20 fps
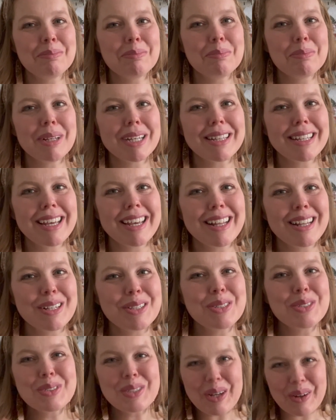pick the English.
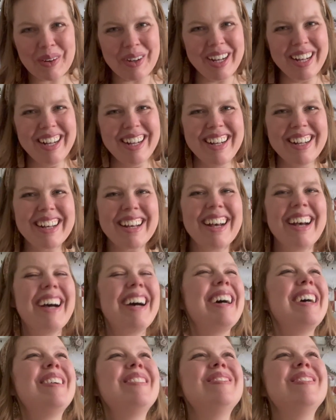
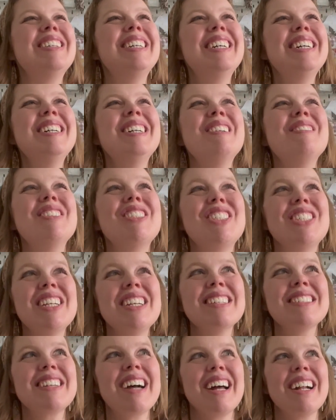So, but she
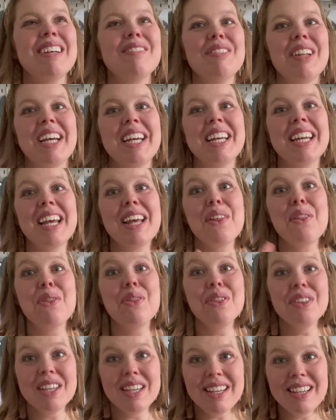is kind of like
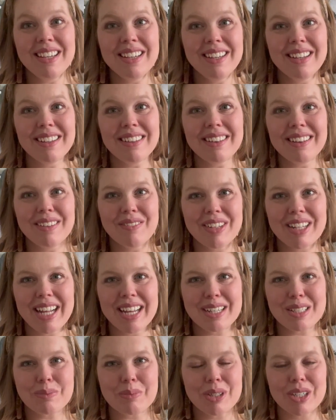the living
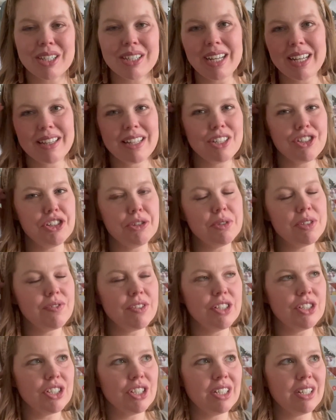expert. I think she was
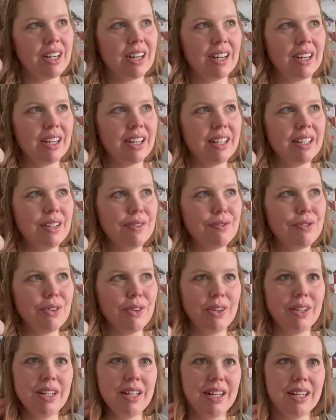featured on
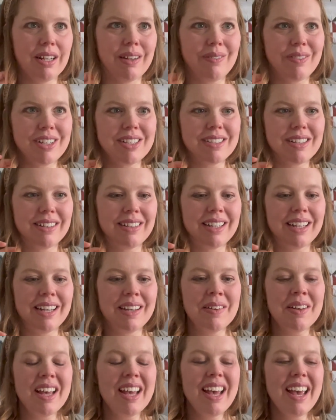Fruity Knitting recently,
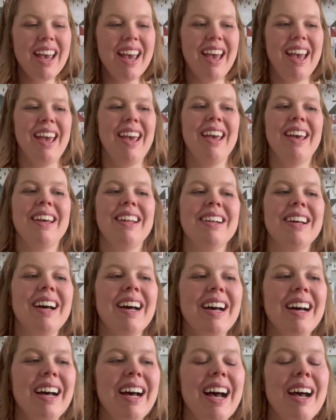and
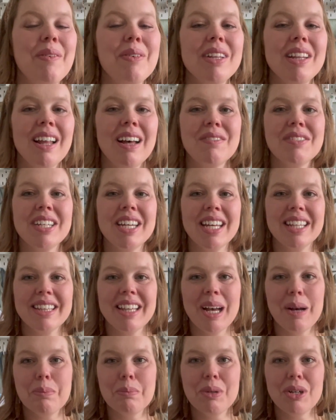I would love to get
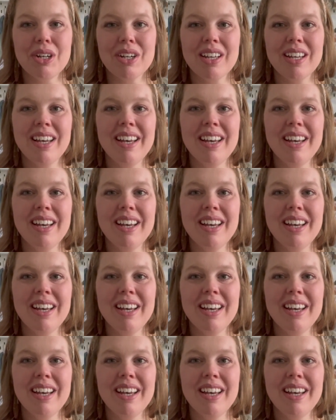that book